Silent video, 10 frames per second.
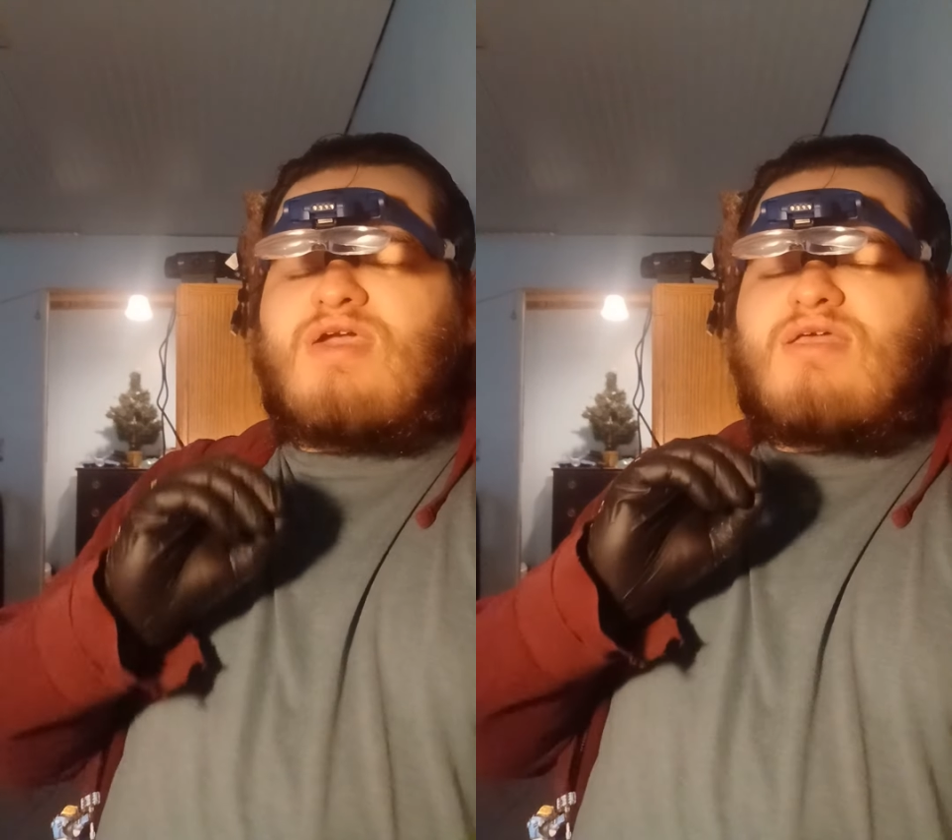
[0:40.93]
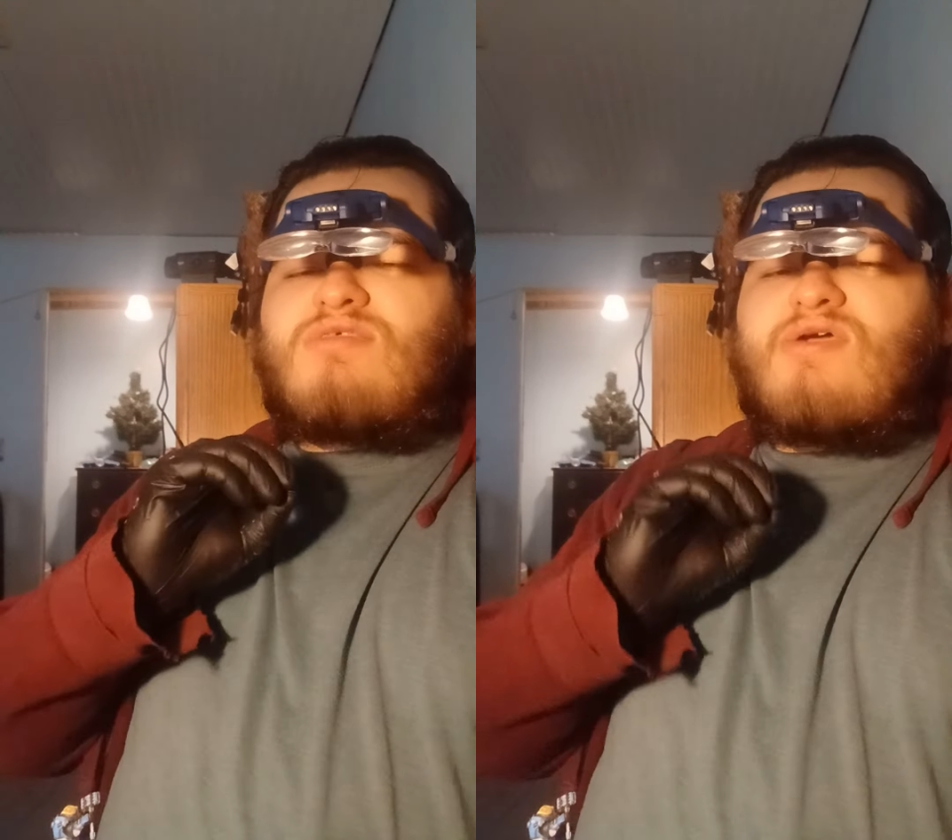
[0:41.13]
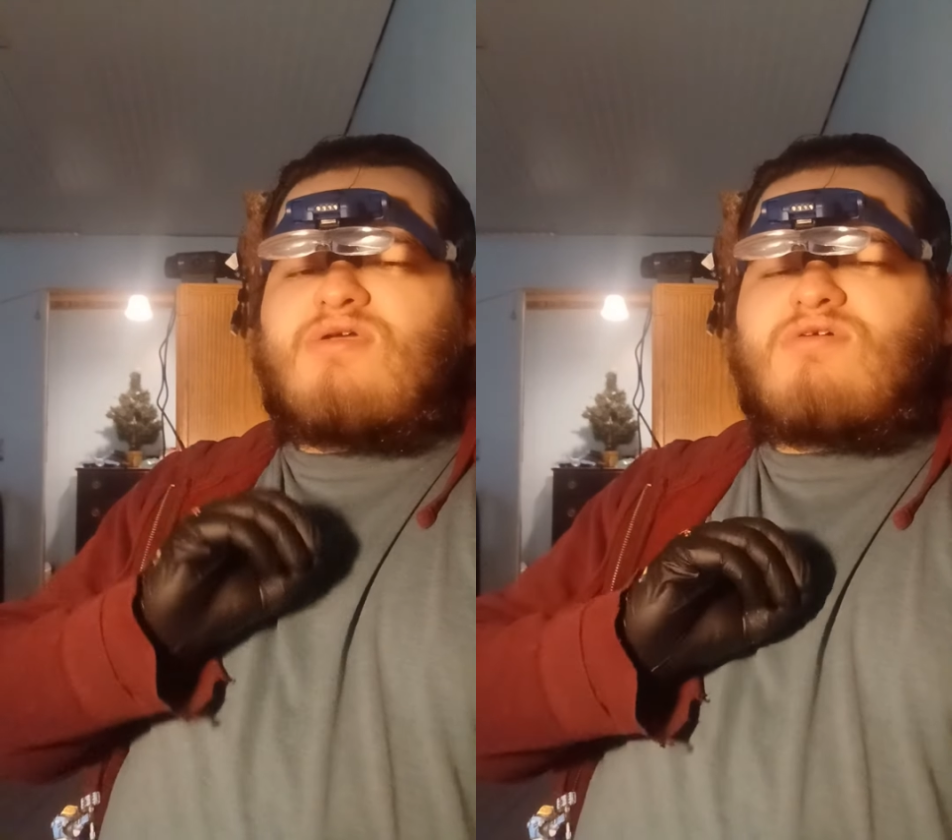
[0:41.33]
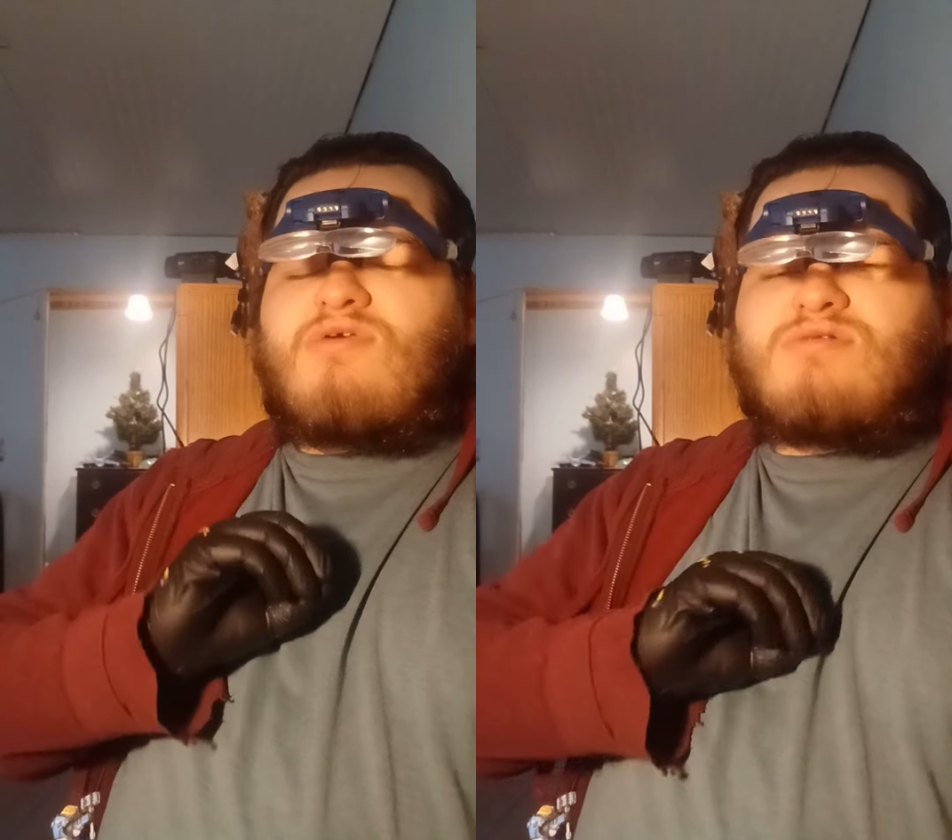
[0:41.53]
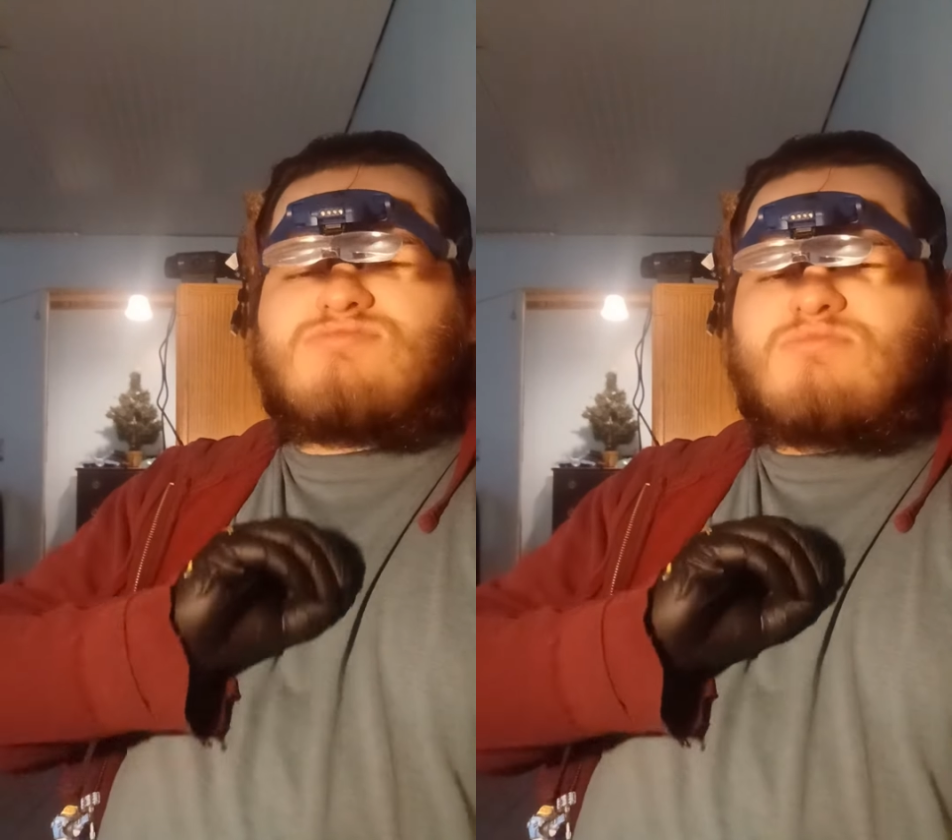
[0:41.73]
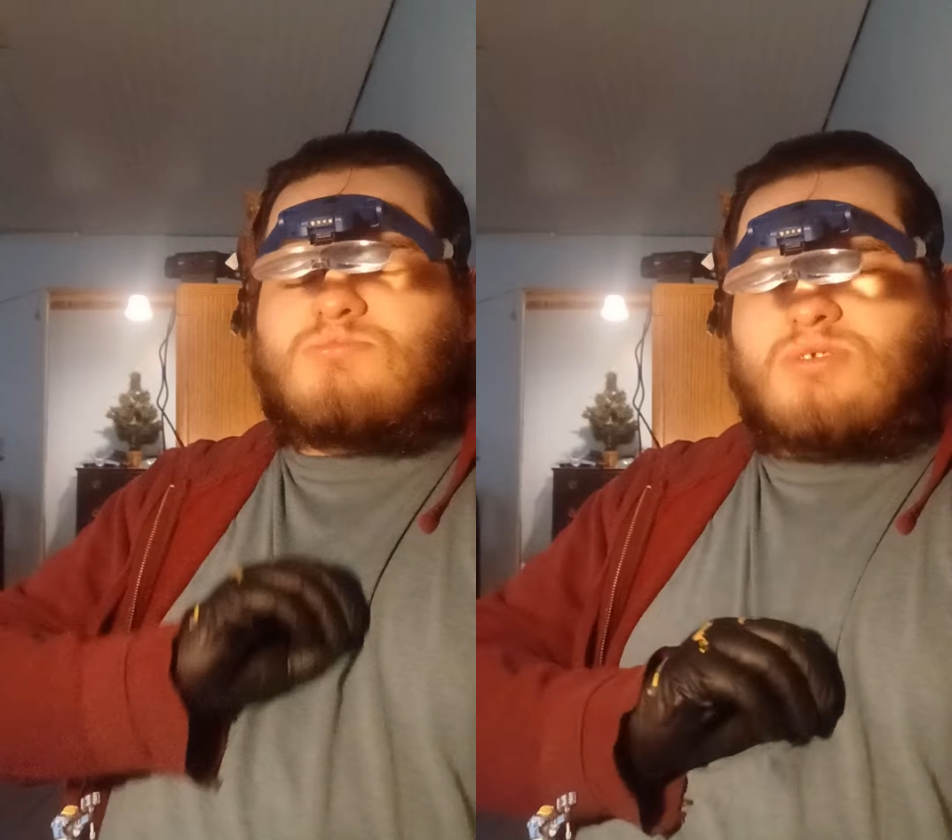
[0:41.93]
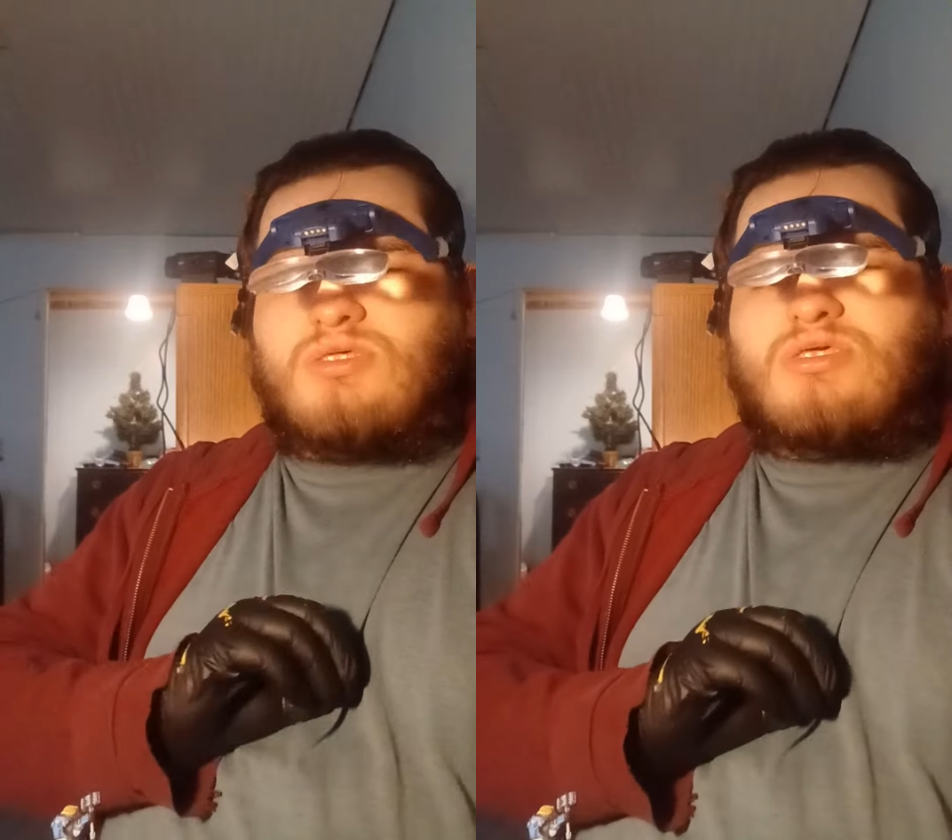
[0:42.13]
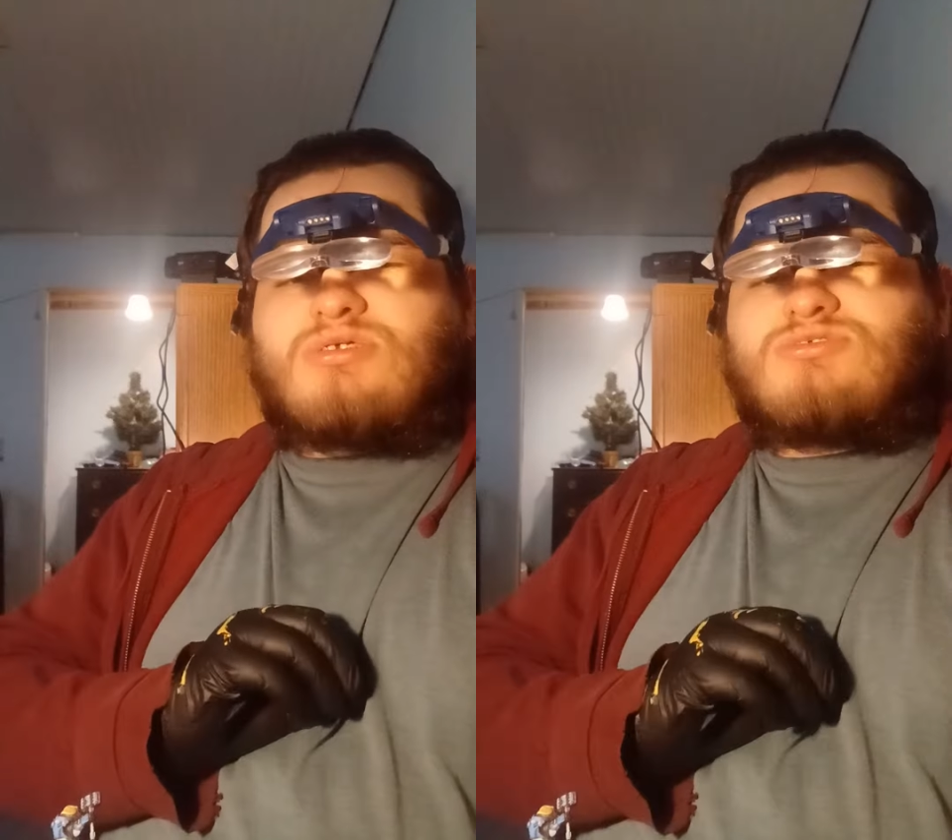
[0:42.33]
and their thoughts and
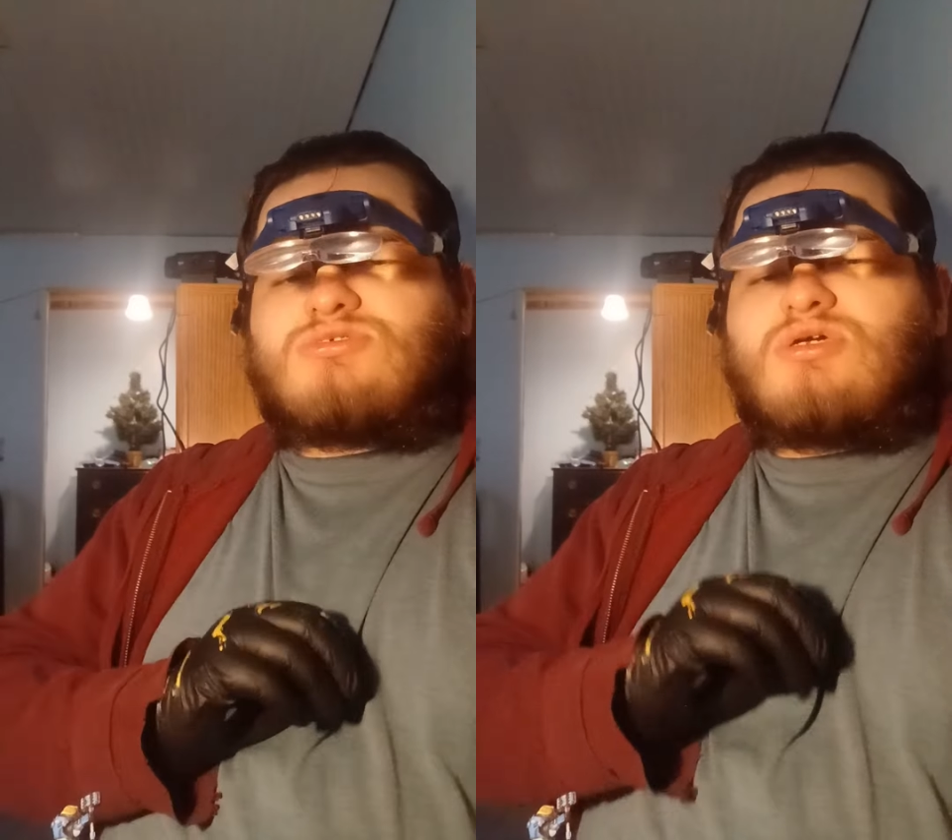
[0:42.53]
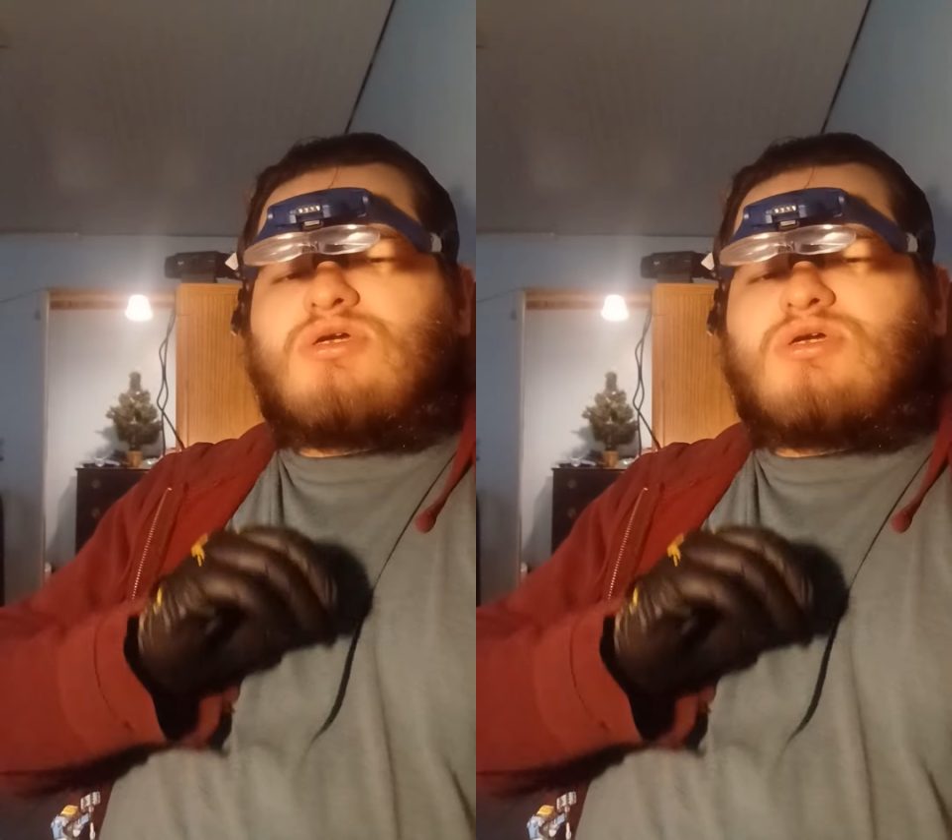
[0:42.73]
feelings,